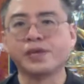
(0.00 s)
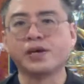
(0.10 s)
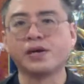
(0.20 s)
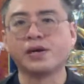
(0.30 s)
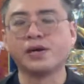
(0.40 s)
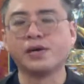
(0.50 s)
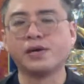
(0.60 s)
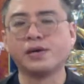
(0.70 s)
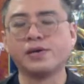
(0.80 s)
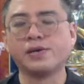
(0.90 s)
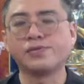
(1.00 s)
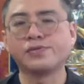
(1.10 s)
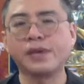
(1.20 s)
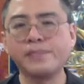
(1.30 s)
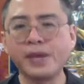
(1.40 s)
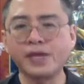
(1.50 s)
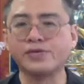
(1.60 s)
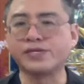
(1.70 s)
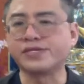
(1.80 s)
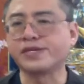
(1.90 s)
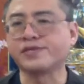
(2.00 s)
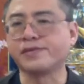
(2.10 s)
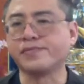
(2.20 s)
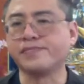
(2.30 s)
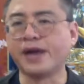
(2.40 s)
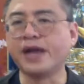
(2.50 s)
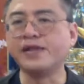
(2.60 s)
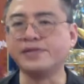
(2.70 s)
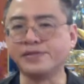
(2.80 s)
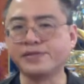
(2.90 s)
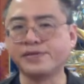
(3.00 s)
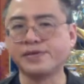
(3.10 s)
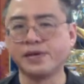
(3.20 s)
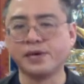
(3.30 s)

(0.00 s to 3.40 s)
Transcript: come back to a state of balance,